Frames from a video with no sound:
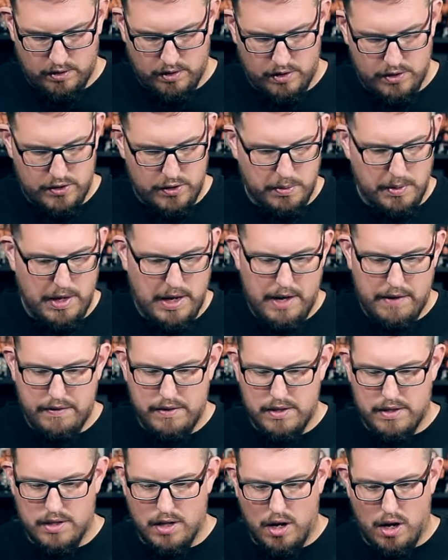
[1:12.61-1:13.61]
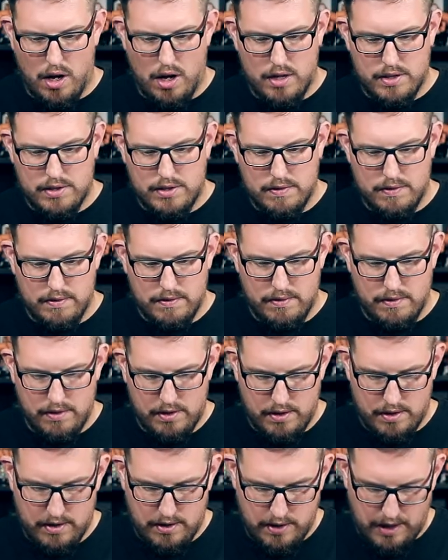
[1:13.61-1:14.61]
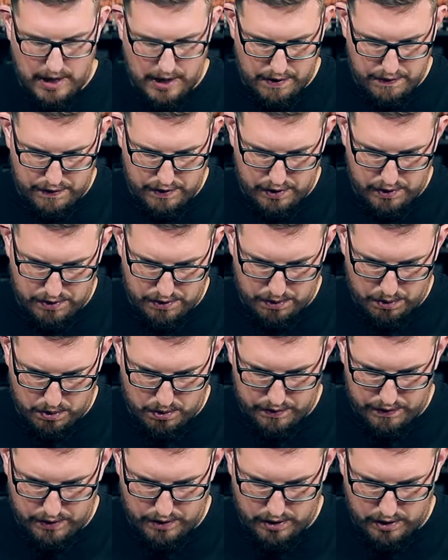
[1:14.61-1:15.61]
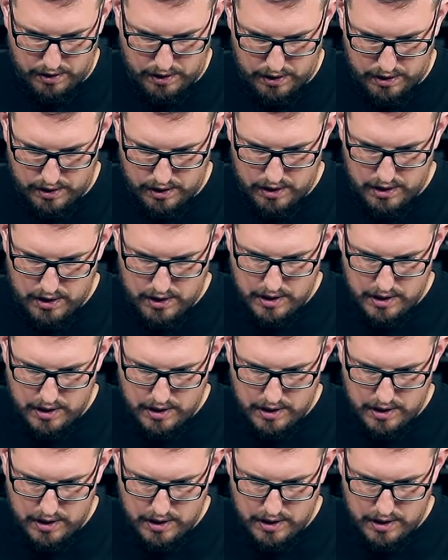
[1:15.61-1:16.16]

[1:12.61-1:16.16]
So we have this awesome effing Thor figure here.